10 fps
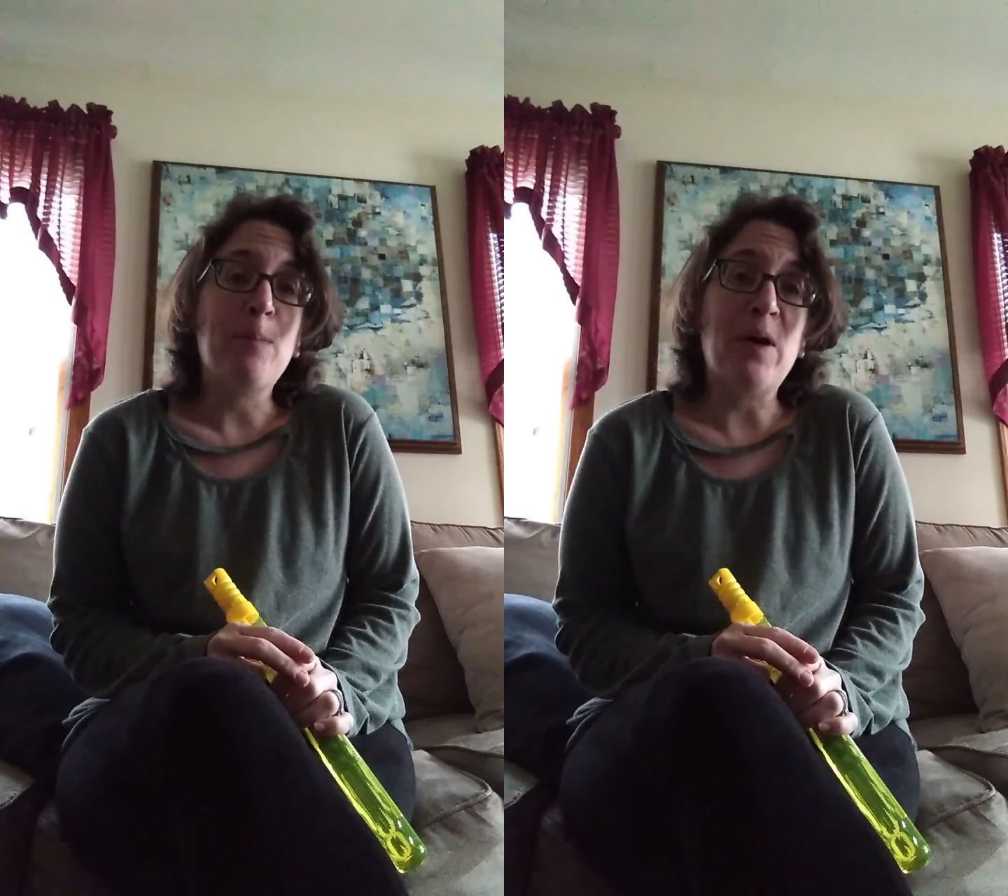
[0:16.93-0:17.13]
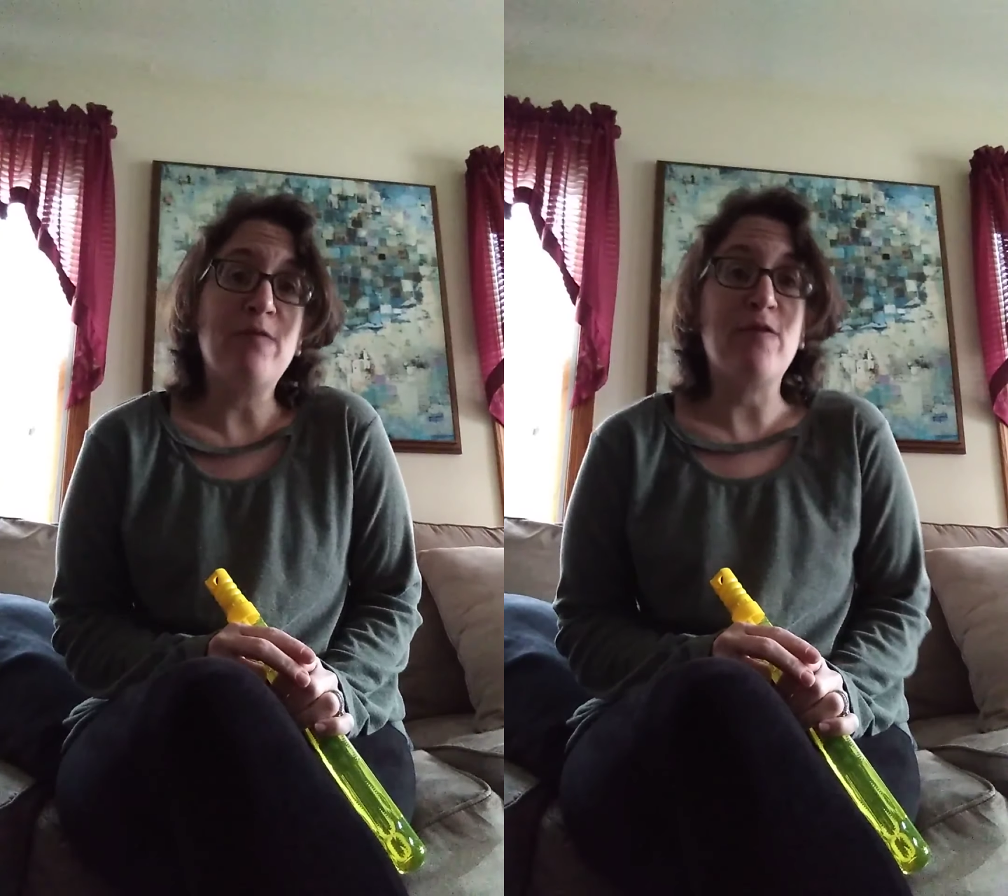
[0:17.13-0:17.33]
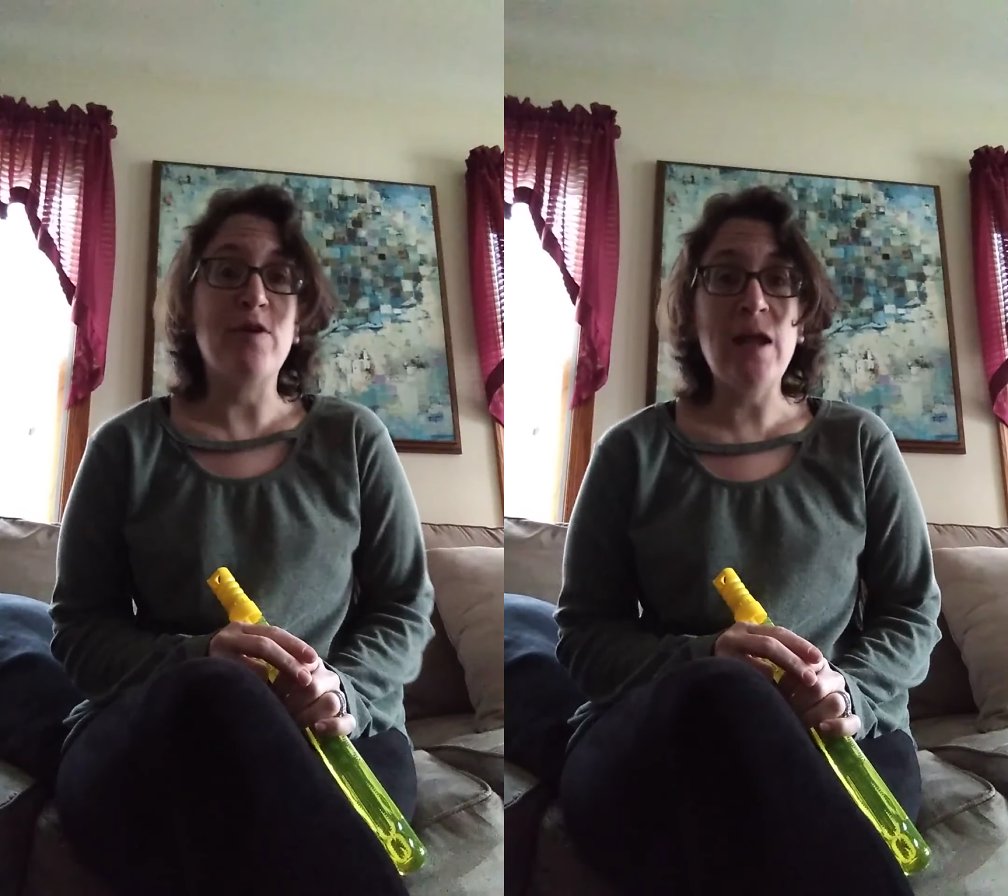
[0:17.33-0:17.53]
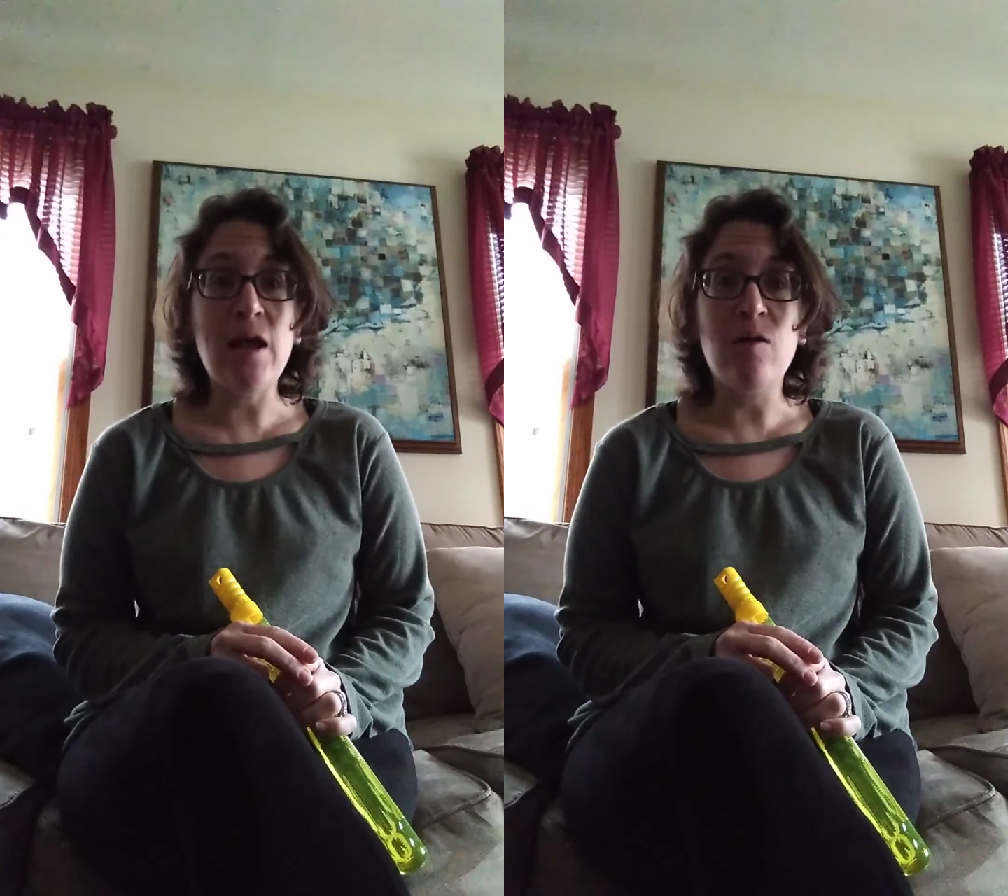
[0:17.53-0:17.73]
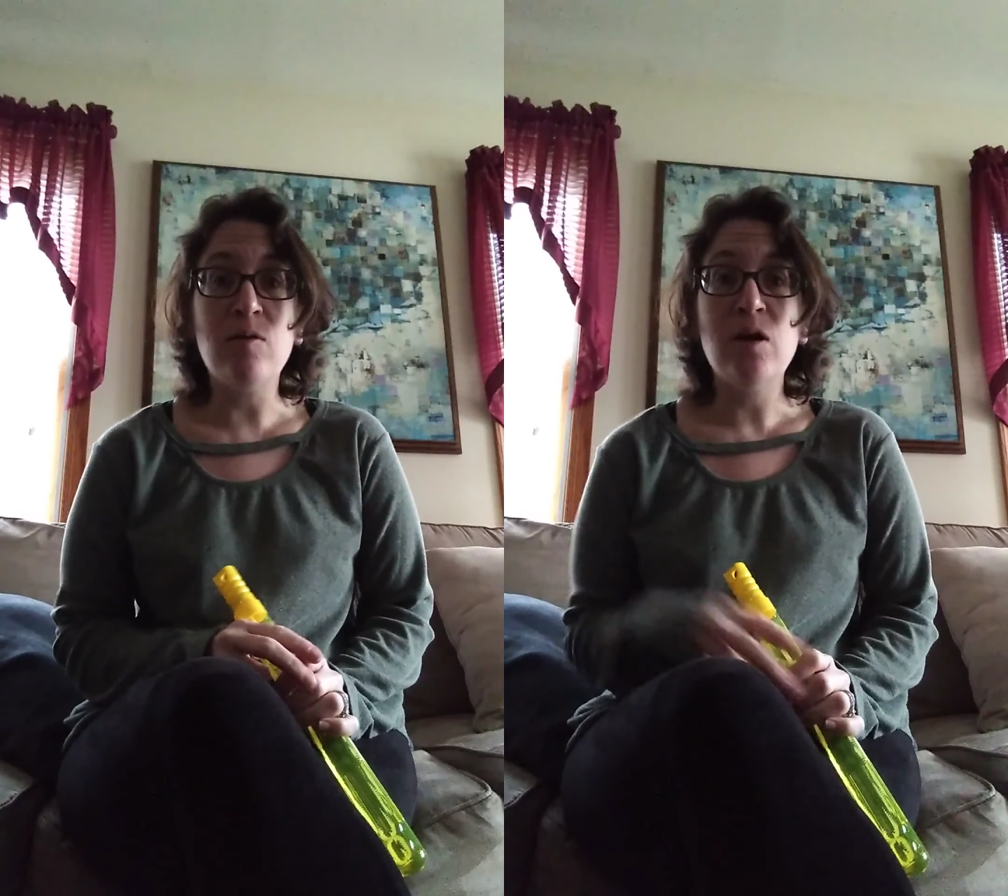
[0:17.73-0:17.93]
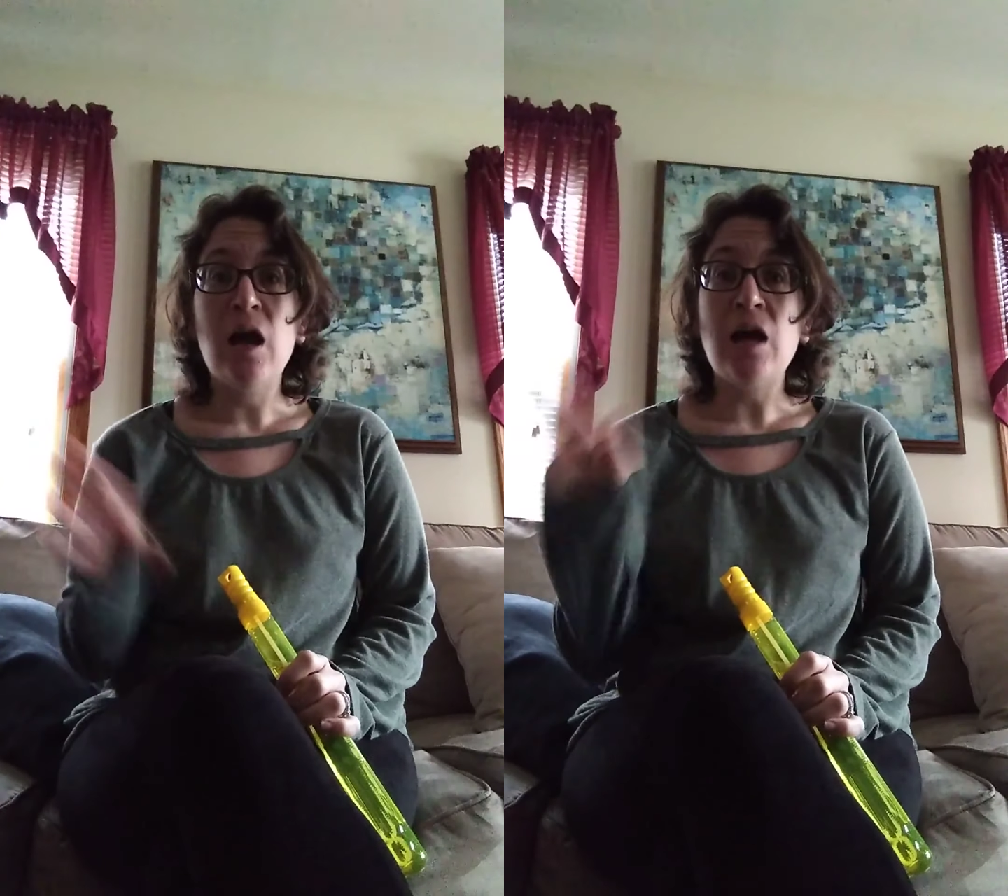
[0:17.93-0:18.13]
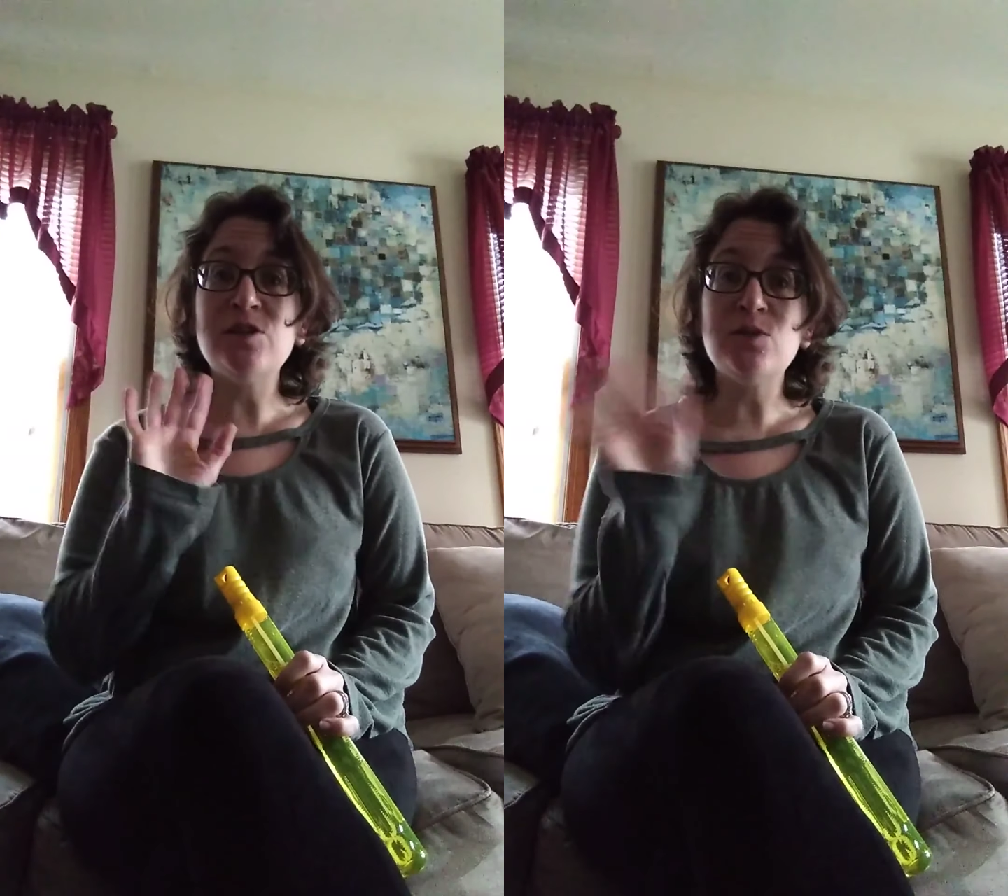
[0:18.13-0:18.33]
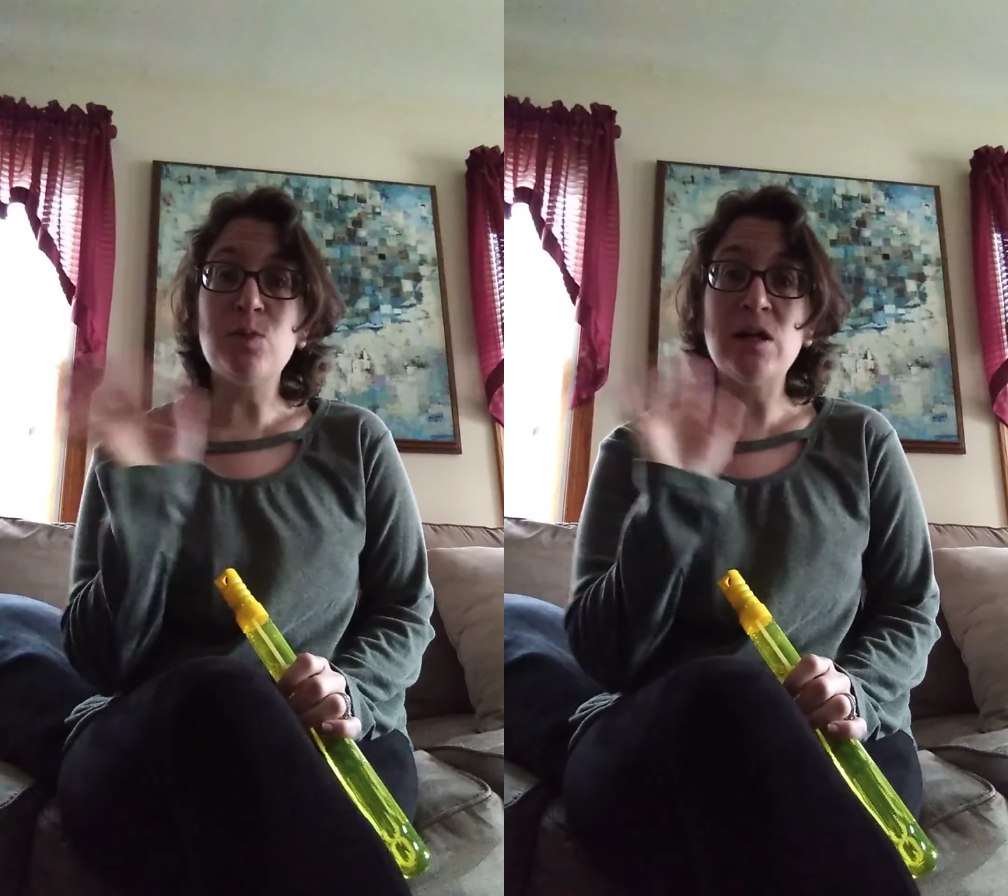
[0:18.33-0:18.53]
But for now, I just